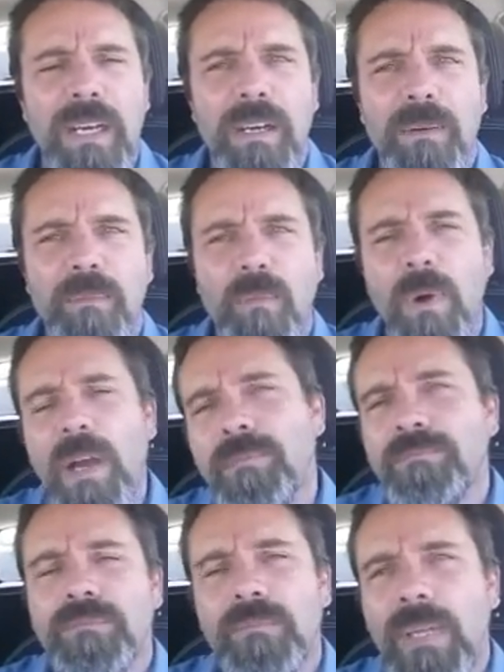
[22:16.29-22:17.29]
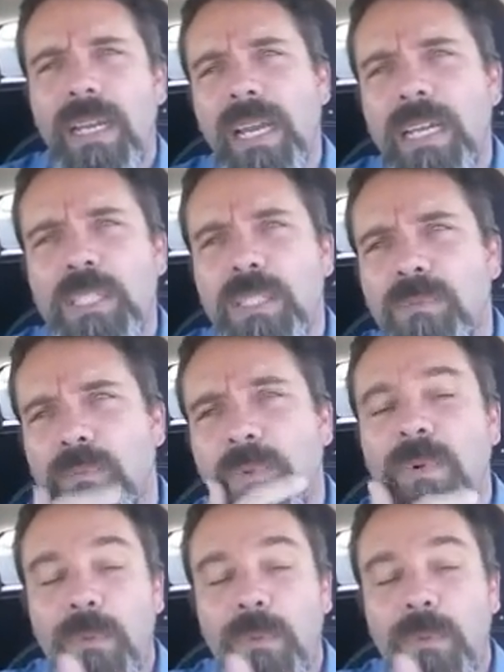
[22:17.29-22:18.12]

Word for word: Well, I guess